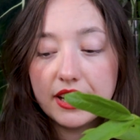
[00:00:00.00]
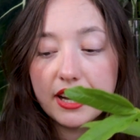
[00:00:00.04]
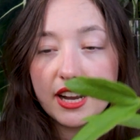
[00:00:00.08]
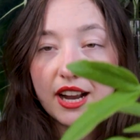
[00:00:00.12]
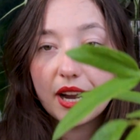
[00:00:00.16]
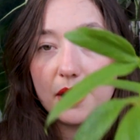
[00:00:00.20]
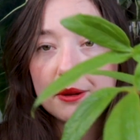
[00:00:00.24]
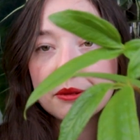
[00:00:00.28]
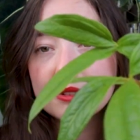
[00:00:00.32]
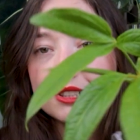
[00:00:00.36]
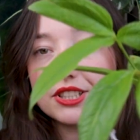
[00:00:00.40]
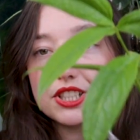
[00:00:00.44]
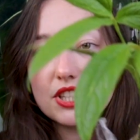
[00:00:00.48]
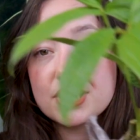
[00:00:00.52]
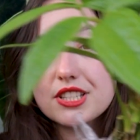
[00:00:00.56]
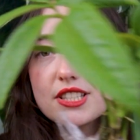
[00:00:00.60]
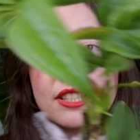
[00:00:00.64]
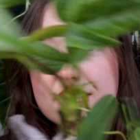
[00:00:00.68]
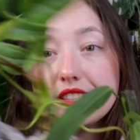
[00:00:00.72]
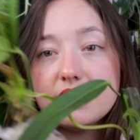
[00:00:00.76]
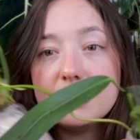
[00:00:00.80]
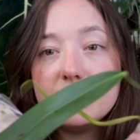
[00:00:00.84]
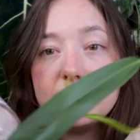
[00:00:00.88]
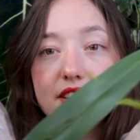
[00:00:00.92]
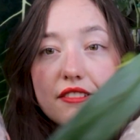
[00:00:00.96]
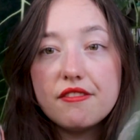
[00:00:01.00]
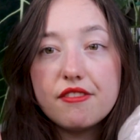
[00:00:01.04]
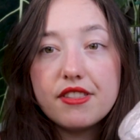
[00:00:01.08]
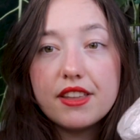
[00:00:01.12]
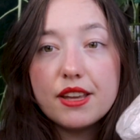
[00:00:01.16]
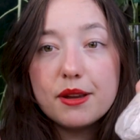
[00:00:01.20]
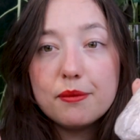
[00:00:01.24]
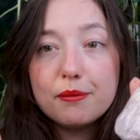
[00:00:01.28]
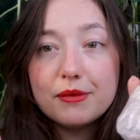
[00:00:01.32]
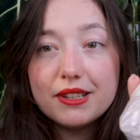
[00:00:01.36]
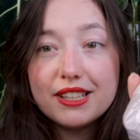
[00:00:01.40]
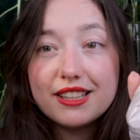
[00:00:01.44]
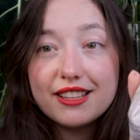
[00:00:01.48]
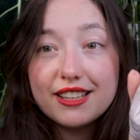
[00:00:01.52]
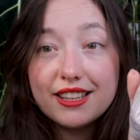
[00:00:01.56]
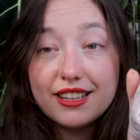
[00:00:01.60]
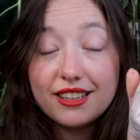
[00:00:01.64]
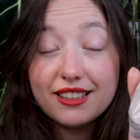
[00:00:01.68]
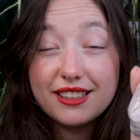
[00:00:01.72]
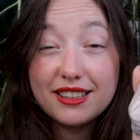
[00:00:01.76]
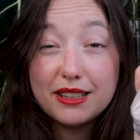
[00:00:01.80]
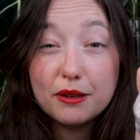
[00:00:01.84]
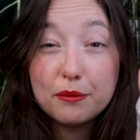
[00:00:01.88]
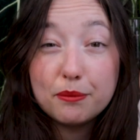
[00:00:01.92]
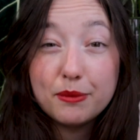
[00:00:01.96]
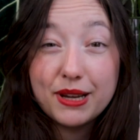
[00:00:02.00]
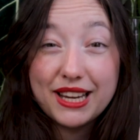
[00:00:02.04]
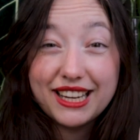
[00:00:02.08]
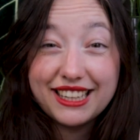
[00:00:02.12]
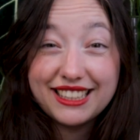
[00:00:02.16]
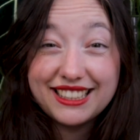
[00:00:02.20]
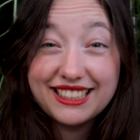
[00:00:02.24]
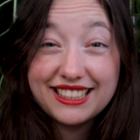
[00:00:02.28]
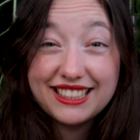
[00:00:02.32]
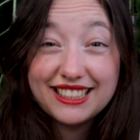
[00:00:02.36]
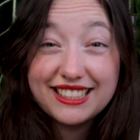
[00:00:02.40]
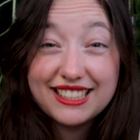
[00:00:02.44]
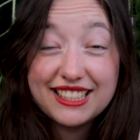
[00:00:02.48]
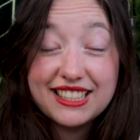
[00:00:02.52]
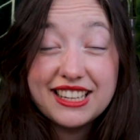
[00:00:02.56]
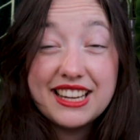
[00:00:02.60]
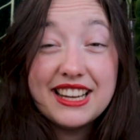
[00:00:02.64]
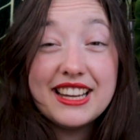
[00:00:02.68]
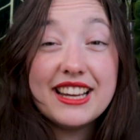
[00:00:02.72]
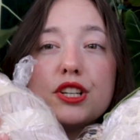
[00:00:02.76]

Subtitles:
I will just leave them in their little baggies.